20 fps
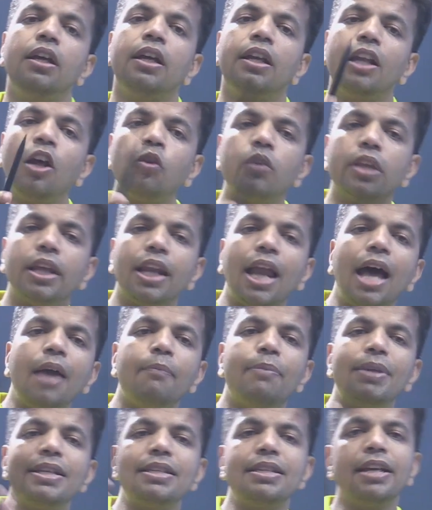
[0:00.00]
Now there are
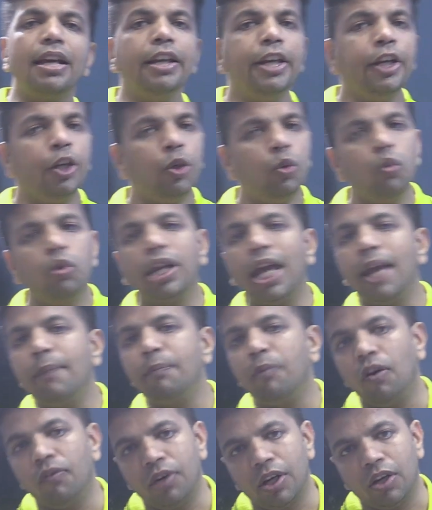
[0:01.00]
basically 2 types
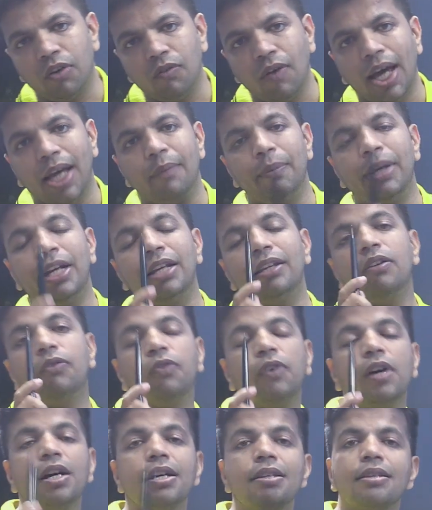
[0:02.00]
of requirement. The
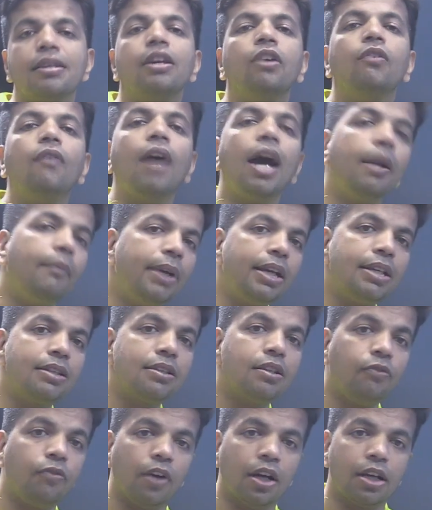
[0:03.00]
first requirement is
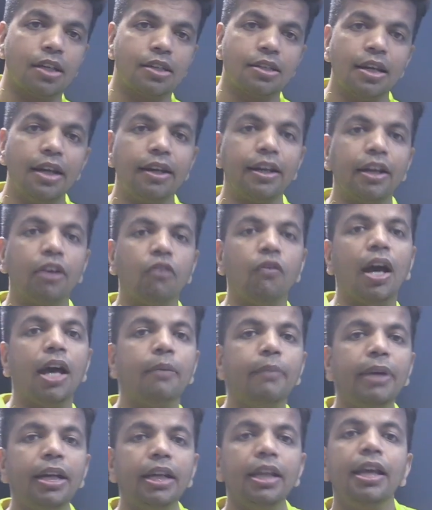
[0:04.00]
the functional
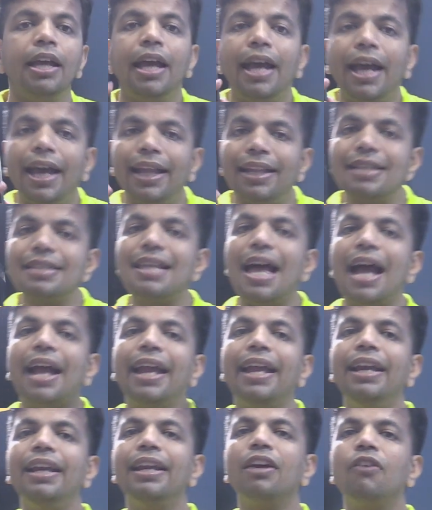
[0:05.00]
requirement and the
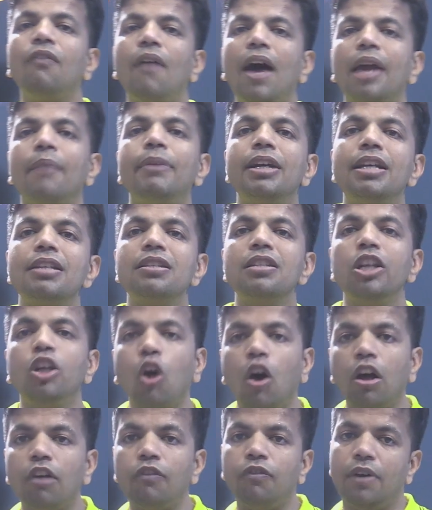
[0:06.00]
second requirement is the
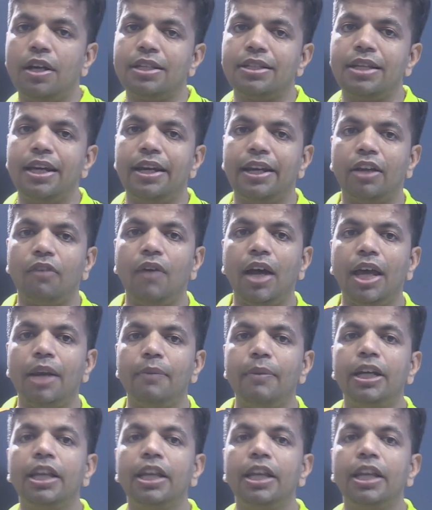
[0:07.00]
non-functional requirement.